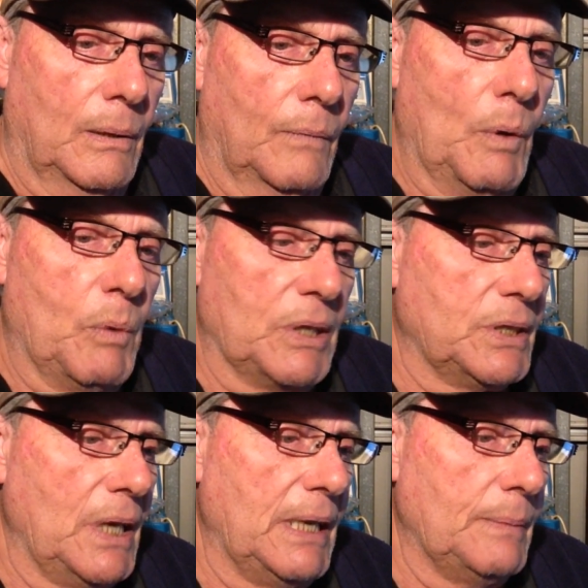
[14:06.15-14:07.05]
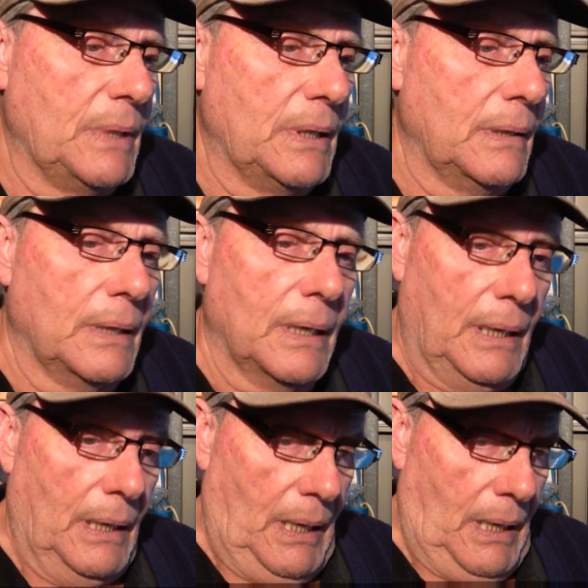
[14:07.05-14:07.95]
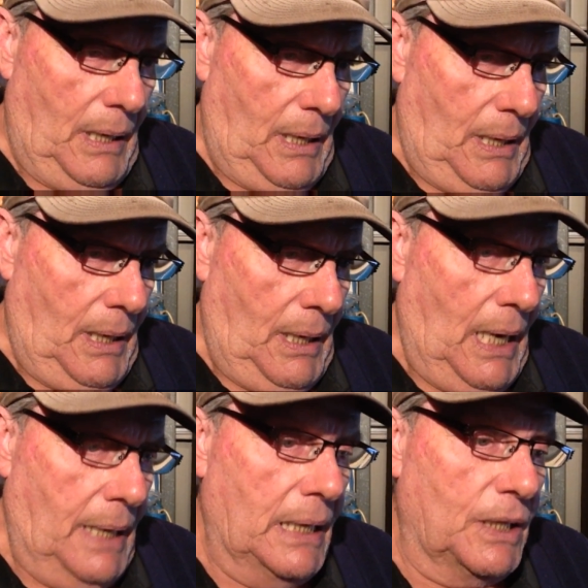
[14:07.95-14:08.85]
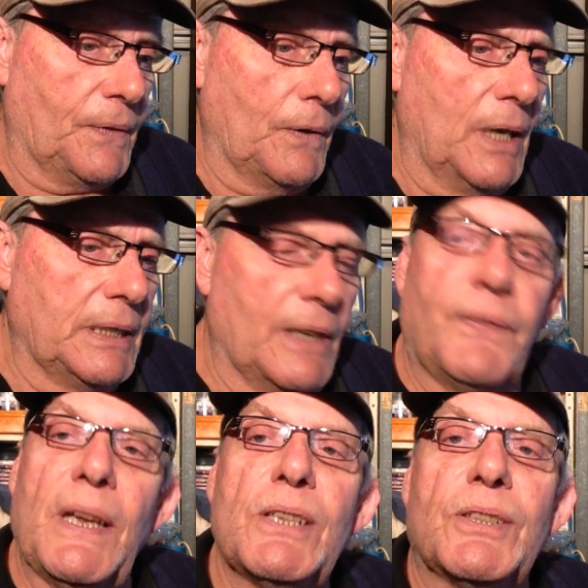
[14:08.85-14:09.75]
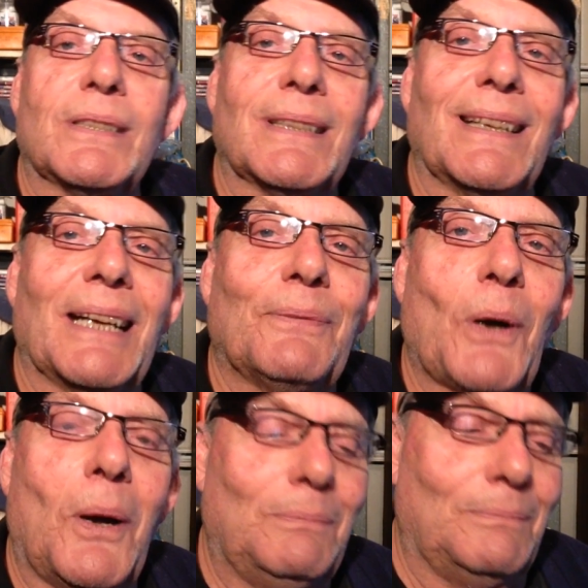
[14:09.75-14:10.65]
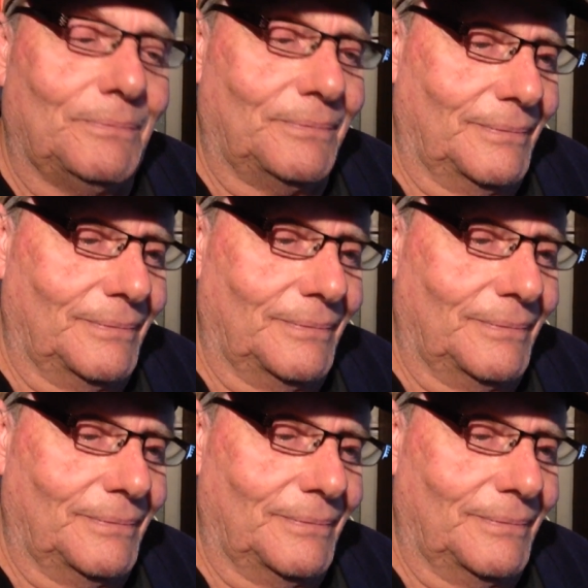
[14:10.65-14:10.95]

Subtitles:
From what seemed an endless variety of things to select from.